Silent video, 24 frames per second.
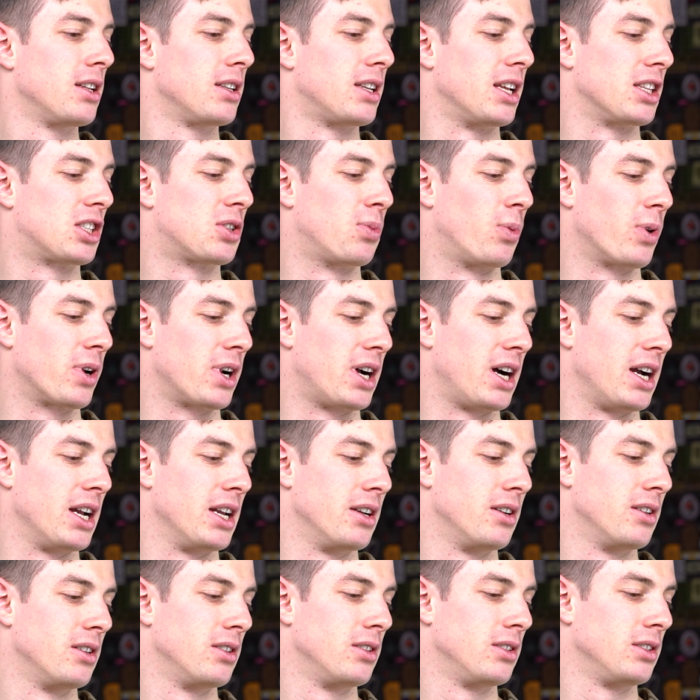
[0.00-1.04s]
That's what
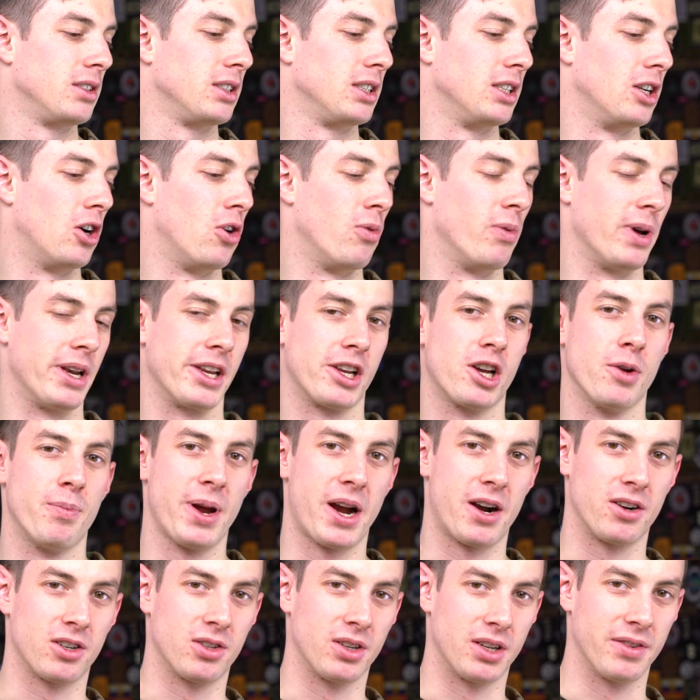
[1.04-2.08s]
when you
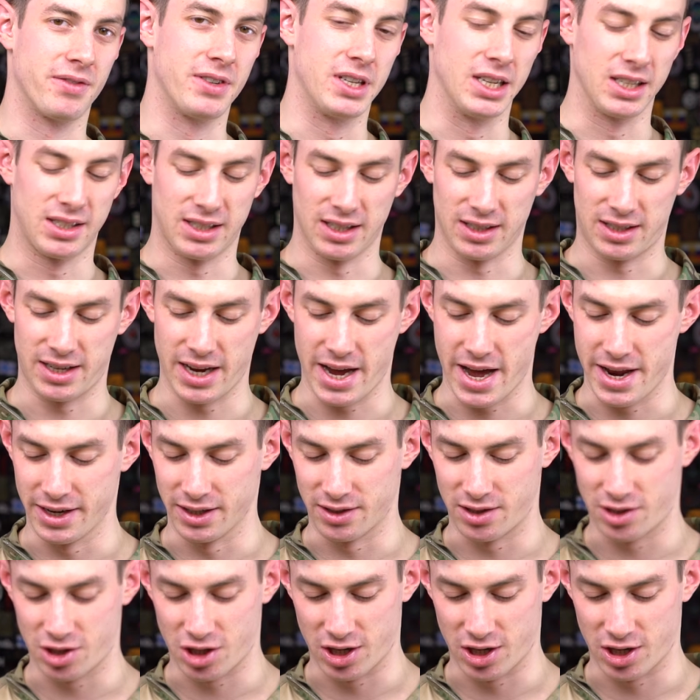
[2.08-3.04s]
compare it to the VS10,